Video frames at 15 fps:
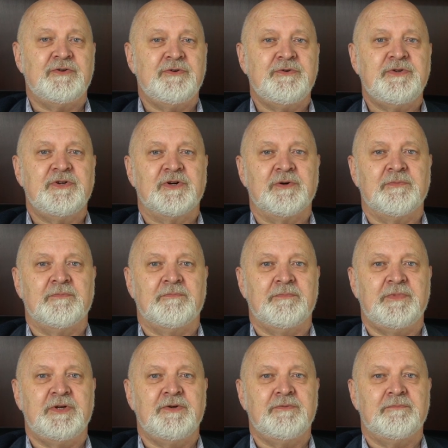who your
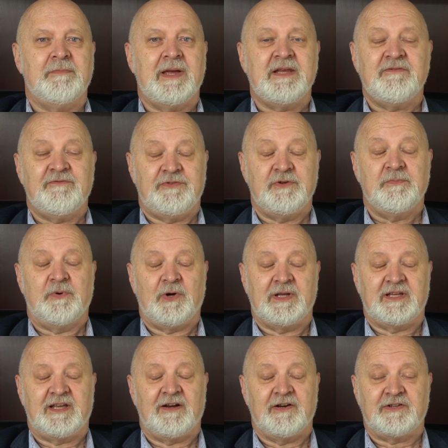main
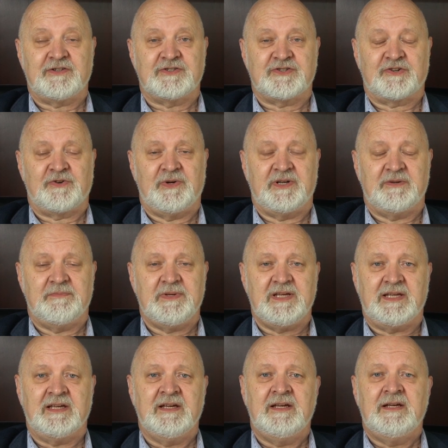viewpoint characters are going to
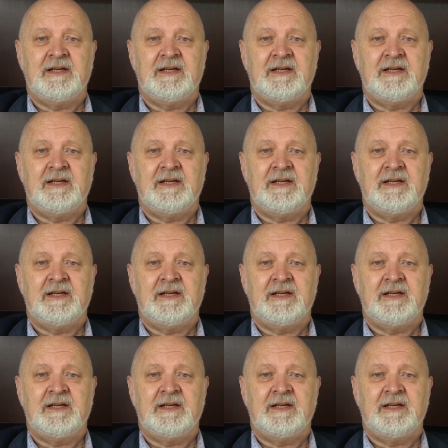be.